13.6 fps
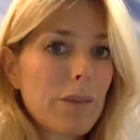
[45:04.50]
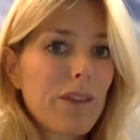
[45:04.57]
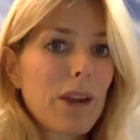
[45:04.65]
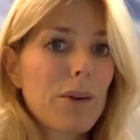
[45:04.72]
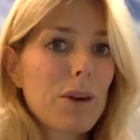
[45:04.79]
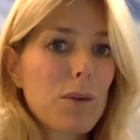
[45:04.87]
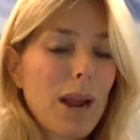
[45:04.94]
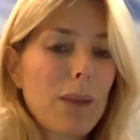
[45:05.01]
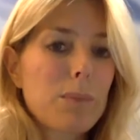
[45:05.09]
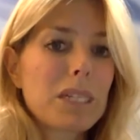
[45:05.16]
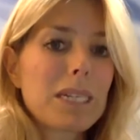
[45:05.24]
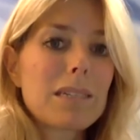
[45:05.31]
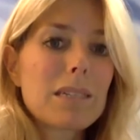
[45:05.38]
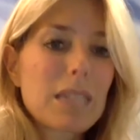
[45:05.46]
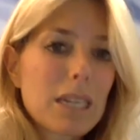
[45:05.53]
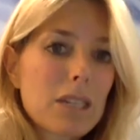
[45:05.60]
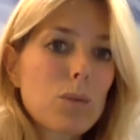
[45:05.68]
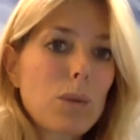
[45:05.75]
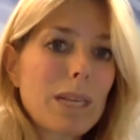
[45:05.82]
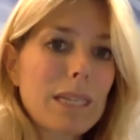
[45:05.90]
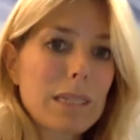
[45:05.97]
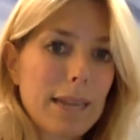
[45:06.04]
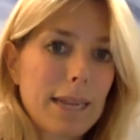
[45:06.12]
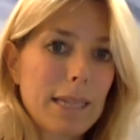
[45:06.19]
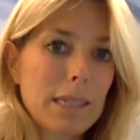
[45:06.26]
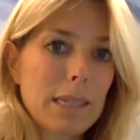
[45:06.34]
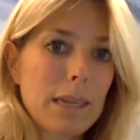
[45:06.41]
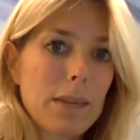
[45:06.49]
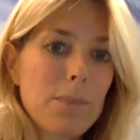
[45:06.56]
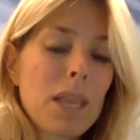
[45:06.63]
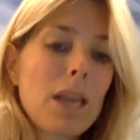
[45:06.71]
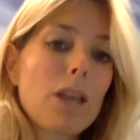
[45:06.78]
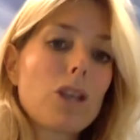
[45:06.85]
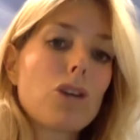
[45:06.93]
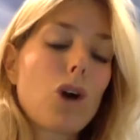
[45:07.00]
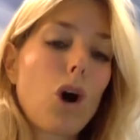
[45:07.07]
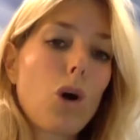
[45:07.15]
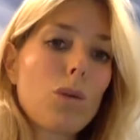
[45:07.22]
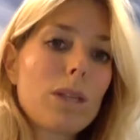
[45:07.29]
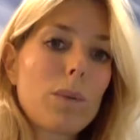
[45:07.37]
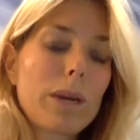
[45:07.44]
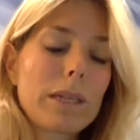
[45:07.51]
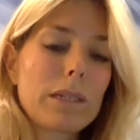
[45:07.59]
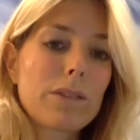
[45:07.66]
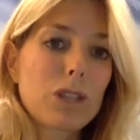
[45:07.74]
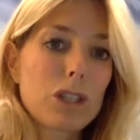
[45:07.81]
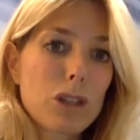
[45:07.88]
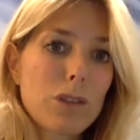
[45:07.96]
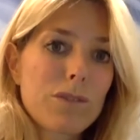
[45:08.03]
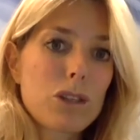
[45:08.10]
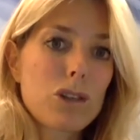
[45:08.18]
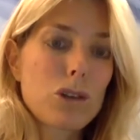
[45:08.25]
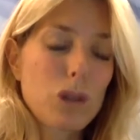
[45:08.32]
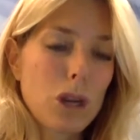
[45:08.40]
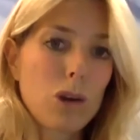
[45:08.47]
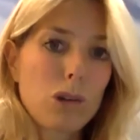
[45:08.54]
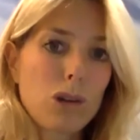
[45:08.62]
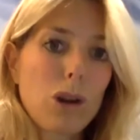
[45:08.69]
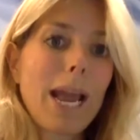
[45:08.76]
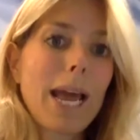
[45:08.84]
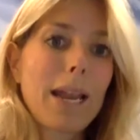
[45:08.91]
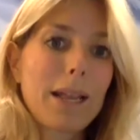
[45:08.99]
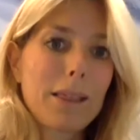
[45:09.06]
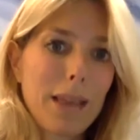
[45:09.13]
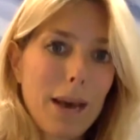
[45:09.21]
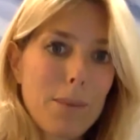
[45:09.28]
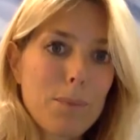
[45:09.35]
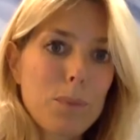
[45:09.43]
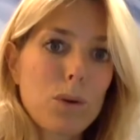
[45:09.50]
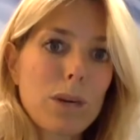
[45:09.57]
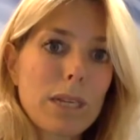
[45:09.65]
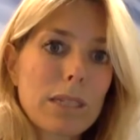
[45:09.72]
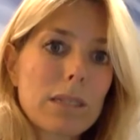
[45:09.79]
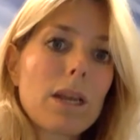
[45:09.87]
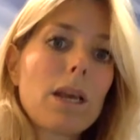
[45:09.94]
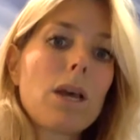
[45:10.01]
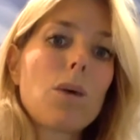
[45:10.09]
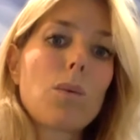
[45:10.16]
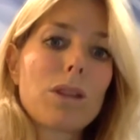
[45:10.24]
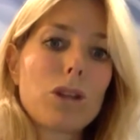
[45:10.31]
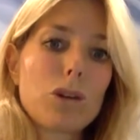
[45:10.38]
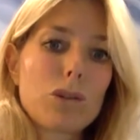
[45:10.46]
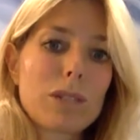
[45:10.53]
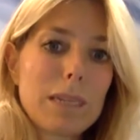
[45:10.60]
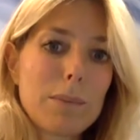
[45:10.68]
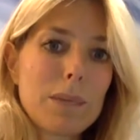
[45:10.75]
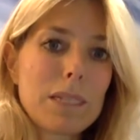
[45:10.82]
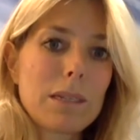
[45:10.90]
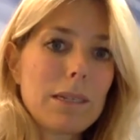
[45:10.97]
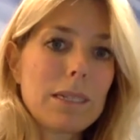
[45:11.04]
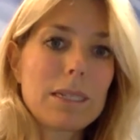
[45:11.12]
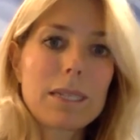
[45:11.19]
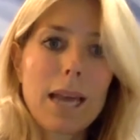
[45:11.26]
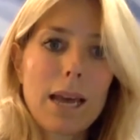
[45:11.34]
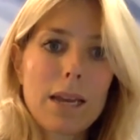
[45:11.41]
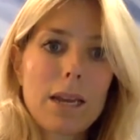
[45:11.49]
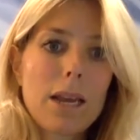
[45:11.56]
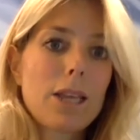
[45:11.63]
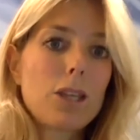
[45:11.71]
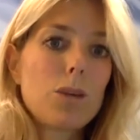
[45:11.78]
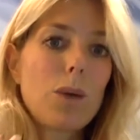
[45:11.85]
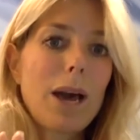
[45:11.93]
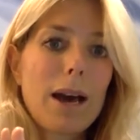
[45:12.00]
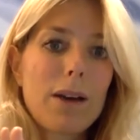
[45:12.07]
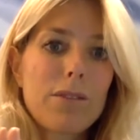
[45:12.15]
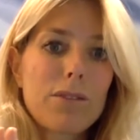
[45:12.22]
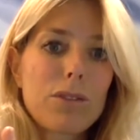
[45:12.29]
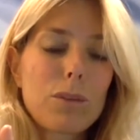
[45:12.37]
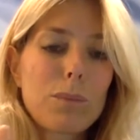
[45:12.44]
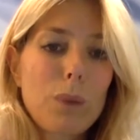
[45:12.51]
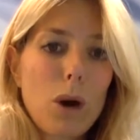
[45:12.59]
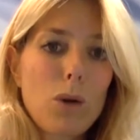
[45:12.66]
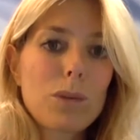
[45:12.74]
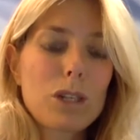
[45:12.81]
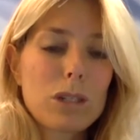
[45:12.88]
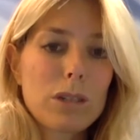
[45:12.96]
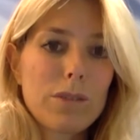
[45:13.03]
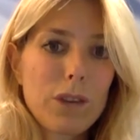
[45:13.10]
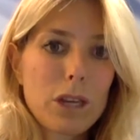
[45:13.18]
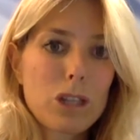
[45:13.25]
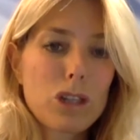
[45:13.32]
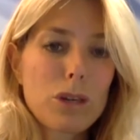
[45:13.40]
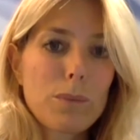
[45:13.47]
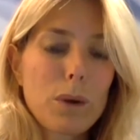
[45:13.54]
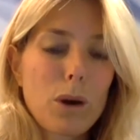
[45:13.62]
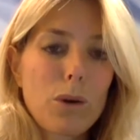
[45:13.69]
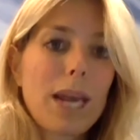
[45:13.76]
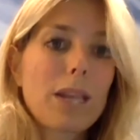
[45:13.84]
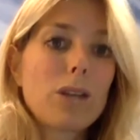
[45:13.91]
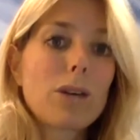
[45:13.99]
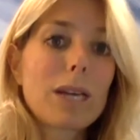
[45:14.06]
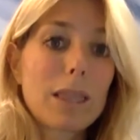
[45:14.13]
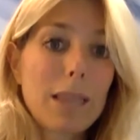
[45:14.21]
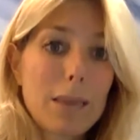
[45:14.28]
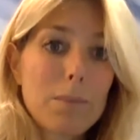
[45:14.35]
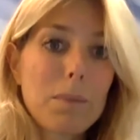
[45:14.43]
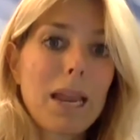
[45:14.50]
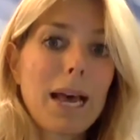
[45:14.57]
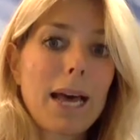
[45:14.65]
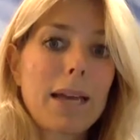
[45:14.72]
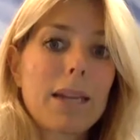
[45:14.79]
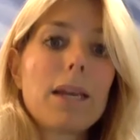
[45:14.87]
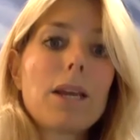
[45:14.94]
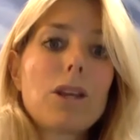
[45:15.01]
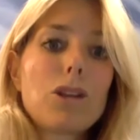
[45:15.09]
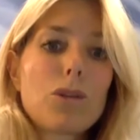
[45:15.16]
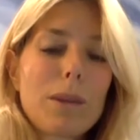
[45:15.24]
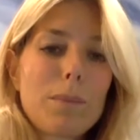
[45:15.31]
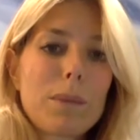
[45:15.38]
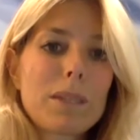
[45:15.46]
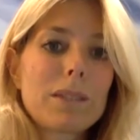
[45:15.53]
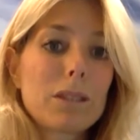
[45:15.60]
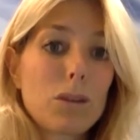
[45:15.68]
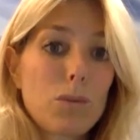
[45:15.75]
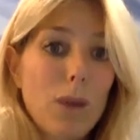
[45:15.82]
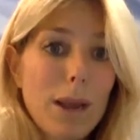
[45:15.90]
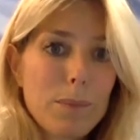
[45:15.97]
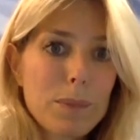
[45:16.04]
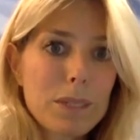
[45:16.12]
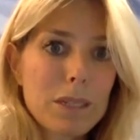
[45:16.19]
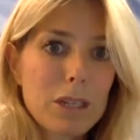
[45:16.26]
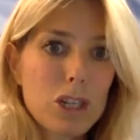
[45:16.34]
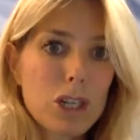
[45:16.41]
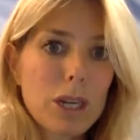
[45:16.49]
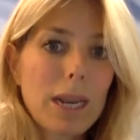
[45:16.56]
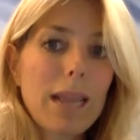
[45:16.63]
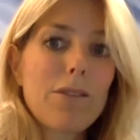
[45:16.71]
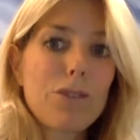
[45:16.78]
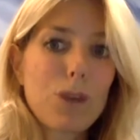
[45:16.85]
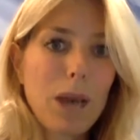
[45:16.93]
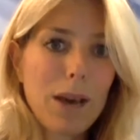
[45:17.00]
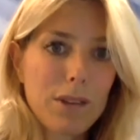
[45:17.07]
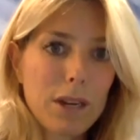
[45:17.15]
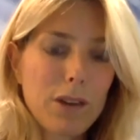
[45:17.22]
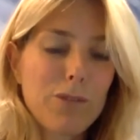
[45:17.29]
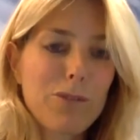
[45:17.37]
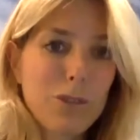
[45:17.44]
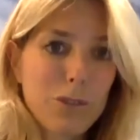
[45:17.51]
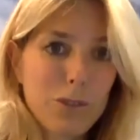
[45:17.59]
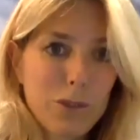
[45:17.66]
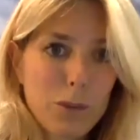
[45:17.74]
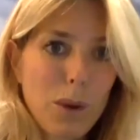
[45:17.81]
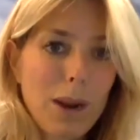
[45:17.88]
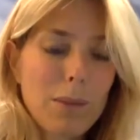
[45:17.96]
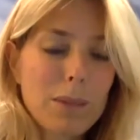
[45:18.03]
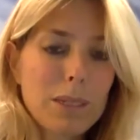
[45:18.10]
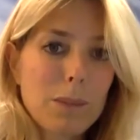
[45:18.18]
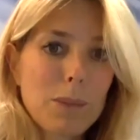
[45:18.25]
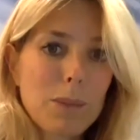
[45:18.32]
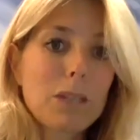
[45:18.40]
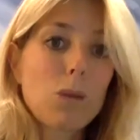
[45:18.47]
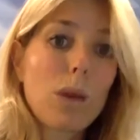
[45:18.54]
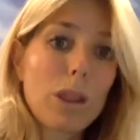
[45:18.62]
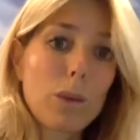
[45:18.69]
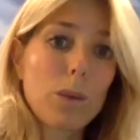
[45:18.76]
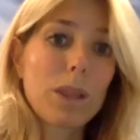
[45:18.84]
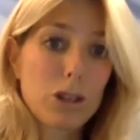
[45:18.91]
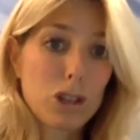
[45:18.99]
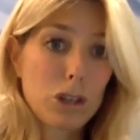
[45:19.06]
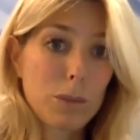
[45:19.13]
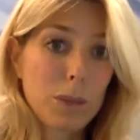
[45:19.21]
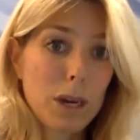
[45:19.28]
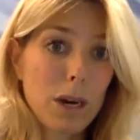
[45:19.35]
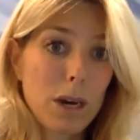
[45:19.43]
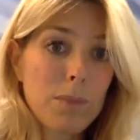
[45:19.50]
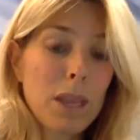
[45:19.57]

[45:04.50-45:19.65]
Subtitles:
very rapidly. 6 weeks later, you're only waiting for the soft tissue closure, and at that point, with your CBCT scan, you have the bone, which is a virgin bone, and you can then plan your implant in the right position if you have enough for primary stability, with or without GBR,